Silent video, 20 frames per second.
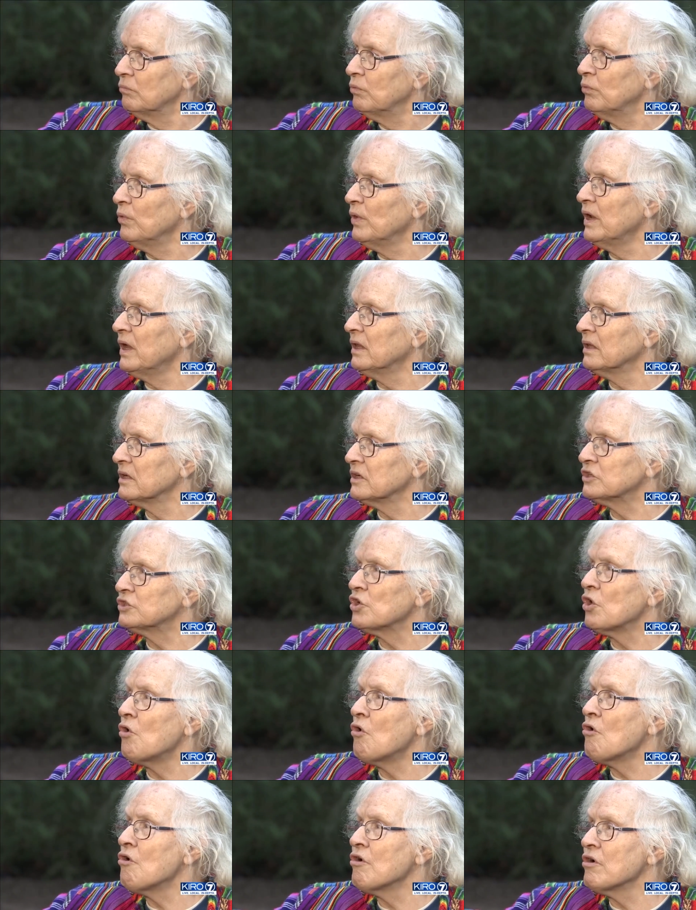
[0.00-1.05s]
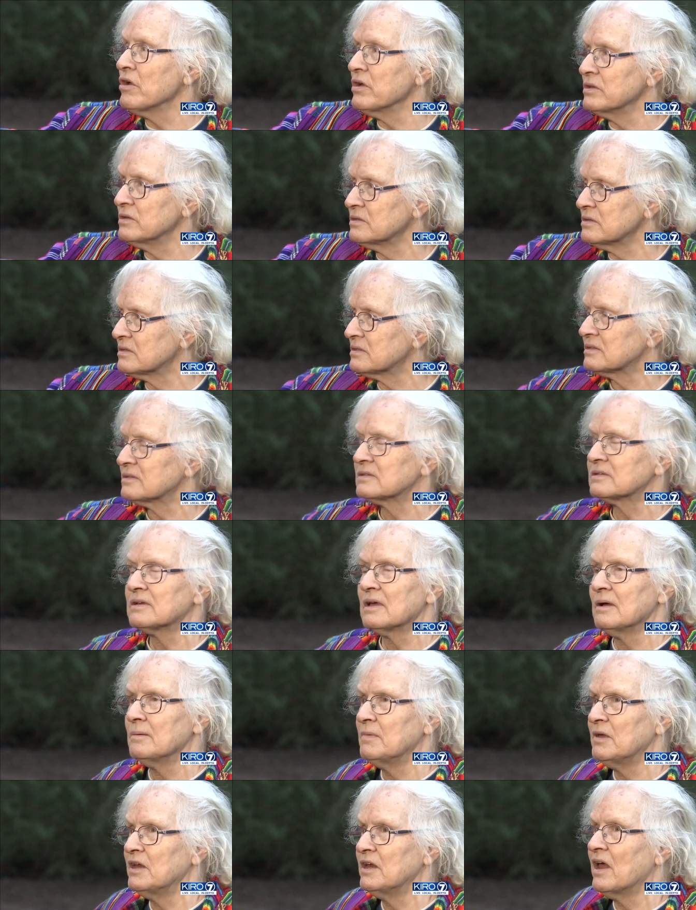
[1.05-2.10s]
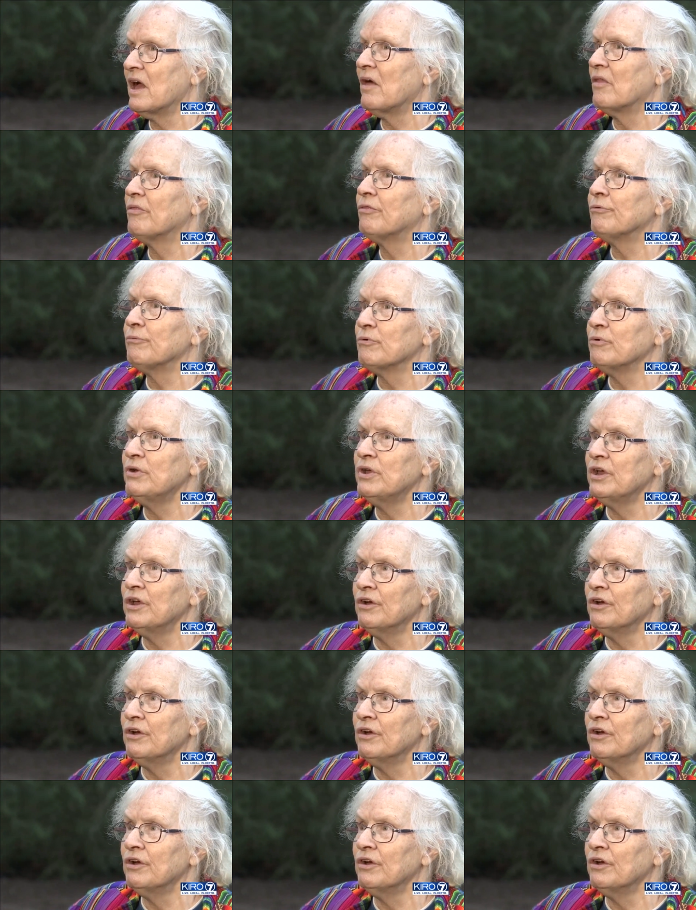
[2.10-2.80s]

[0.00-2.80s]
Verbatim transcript: really torrents coming down through